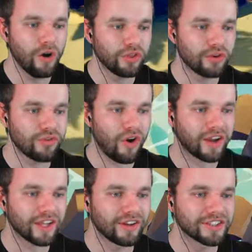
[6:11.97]
The
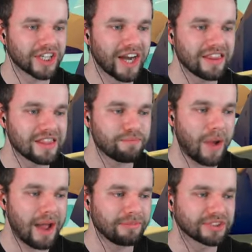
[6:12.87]
rocket launcher hit the
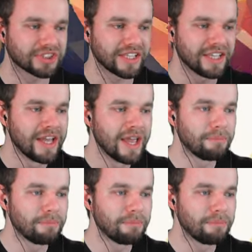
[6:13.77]
palm tree.